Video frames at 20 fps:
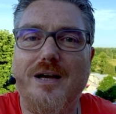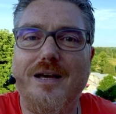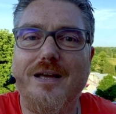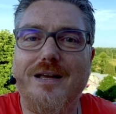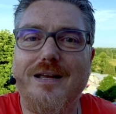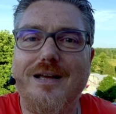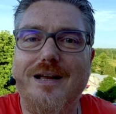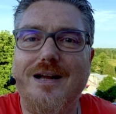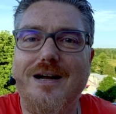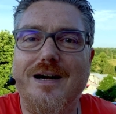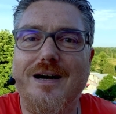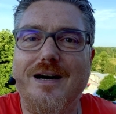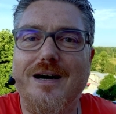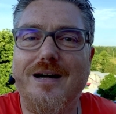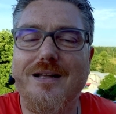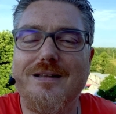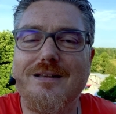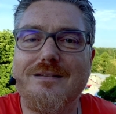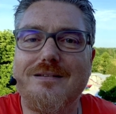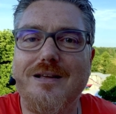I
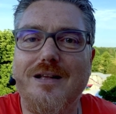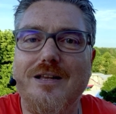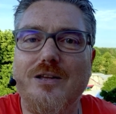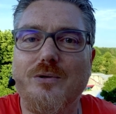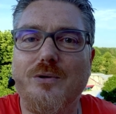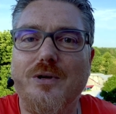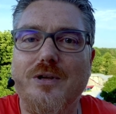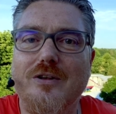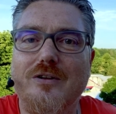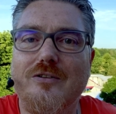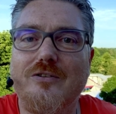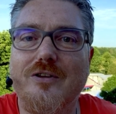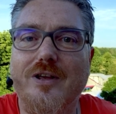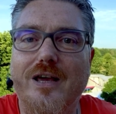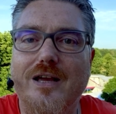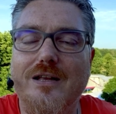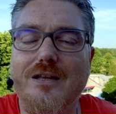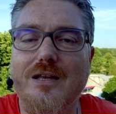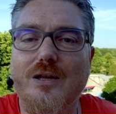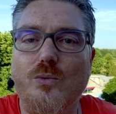can't tell you
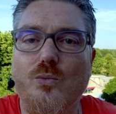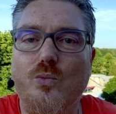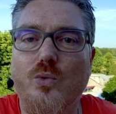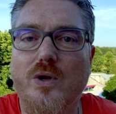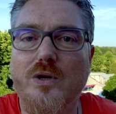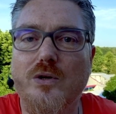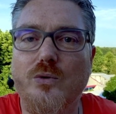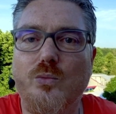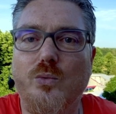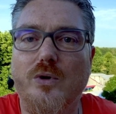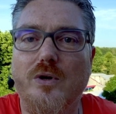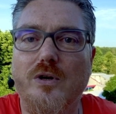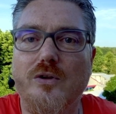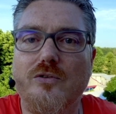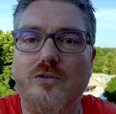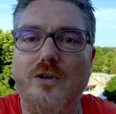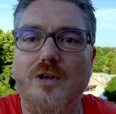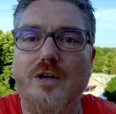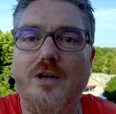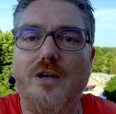exactly what it
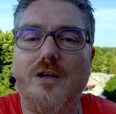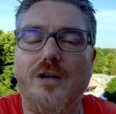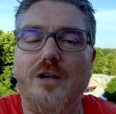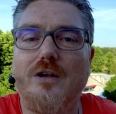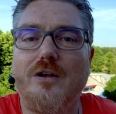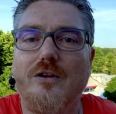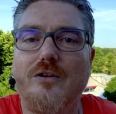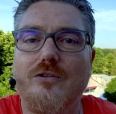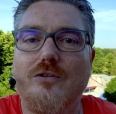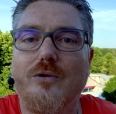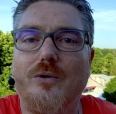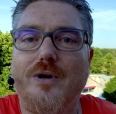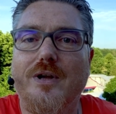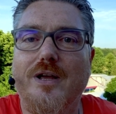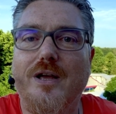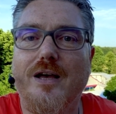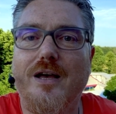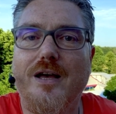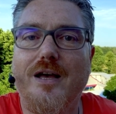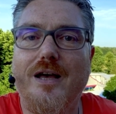was, so I
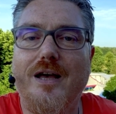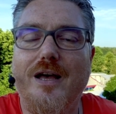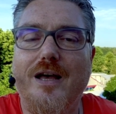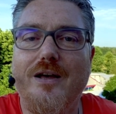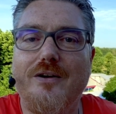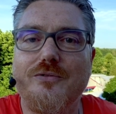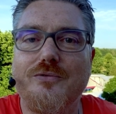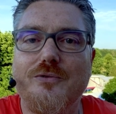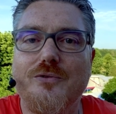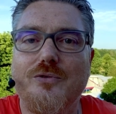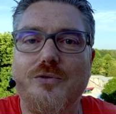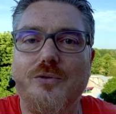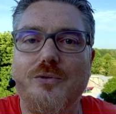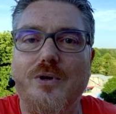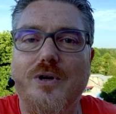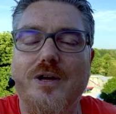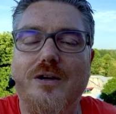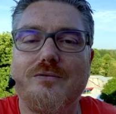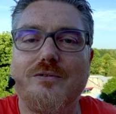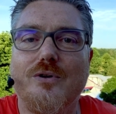have to
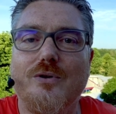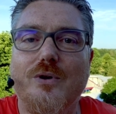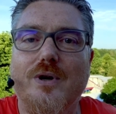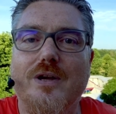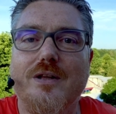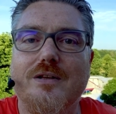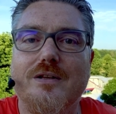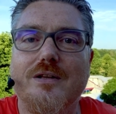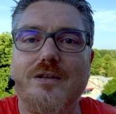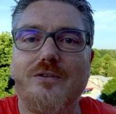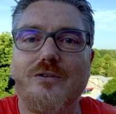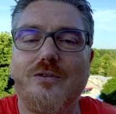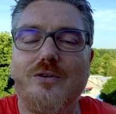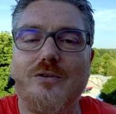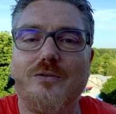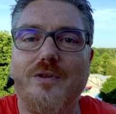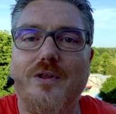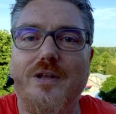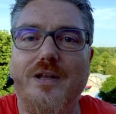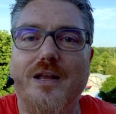have a look at it
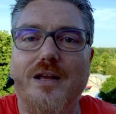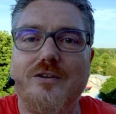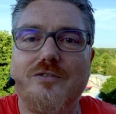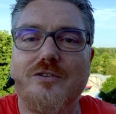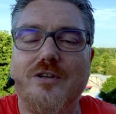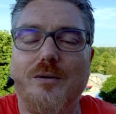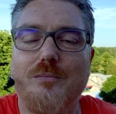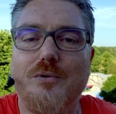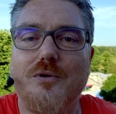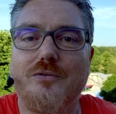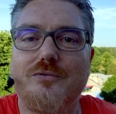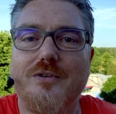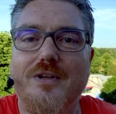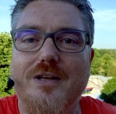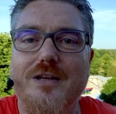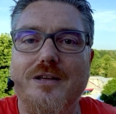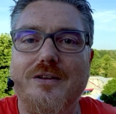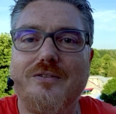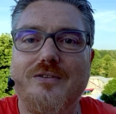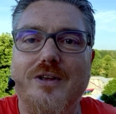over the next couple of
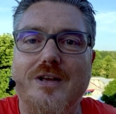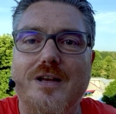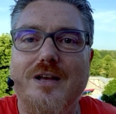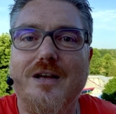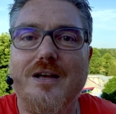days.